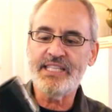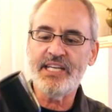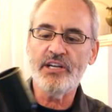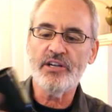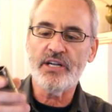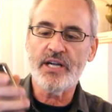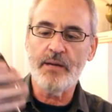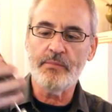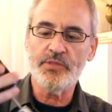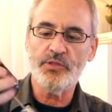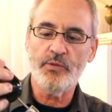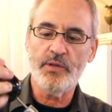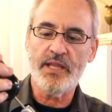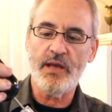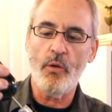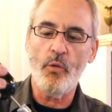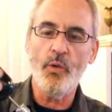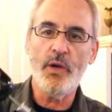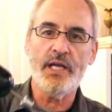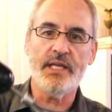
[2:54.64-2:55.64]
This here comes with
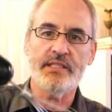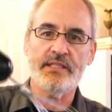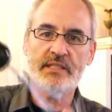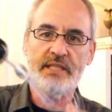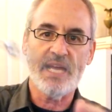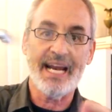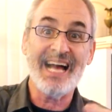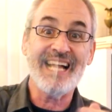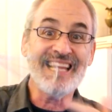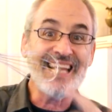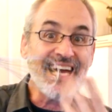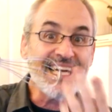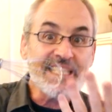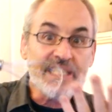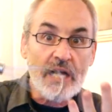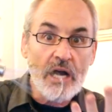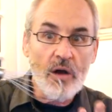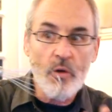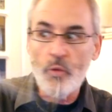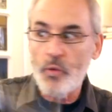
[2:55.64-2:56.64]
a whisk, and I
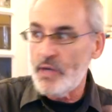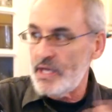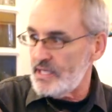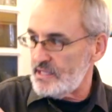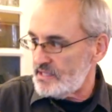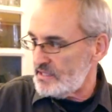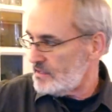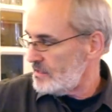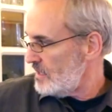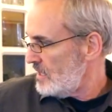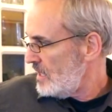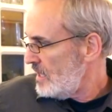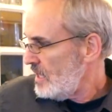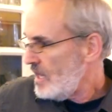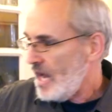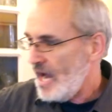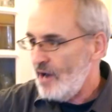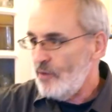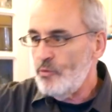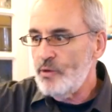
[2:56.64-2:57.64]
like a whisk.
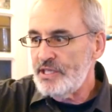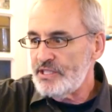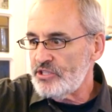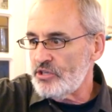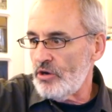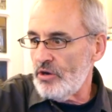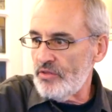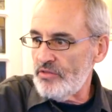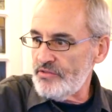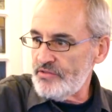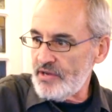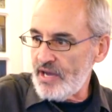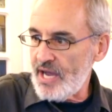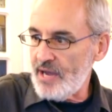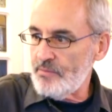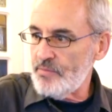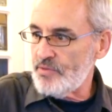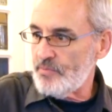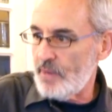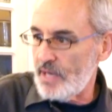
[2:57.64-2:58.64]
I whisk all the
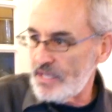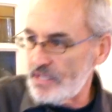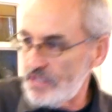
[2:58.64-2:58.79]
time with my